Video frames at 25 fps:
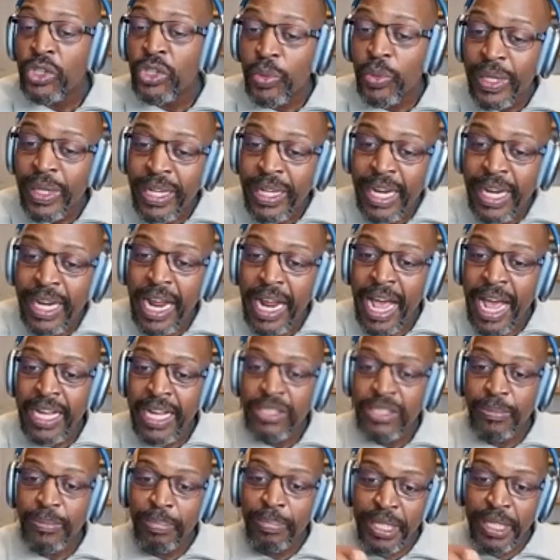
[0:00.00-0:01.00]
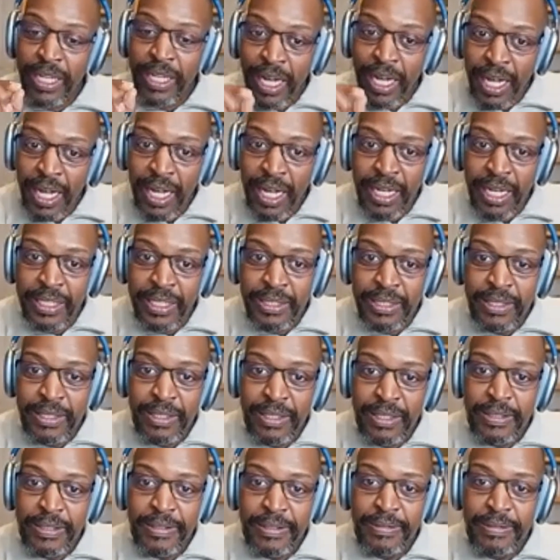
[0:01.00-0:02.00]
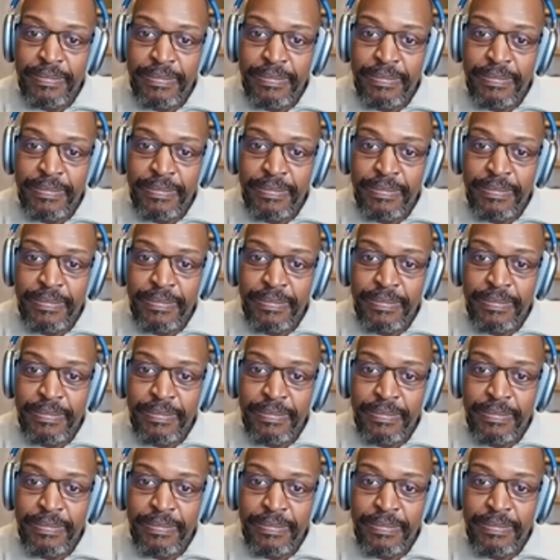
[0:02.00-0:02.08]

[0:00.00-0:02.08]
So we got to ask because